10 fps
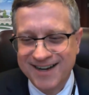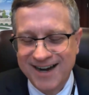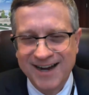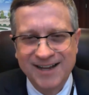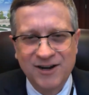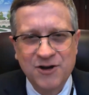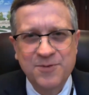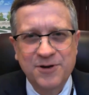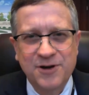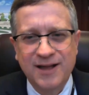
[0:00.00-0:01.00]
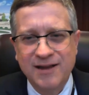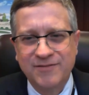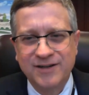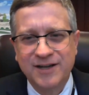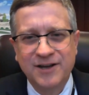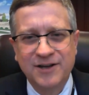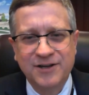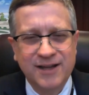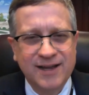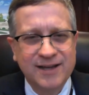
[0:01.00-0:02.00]
And I hope you all have a, a
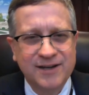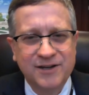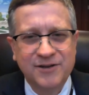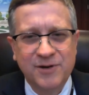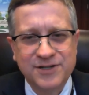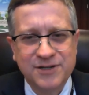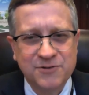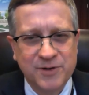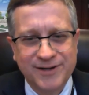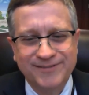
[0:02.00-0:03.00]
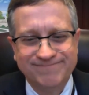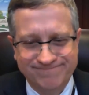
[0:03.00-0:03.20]
good day and a good rest of the week.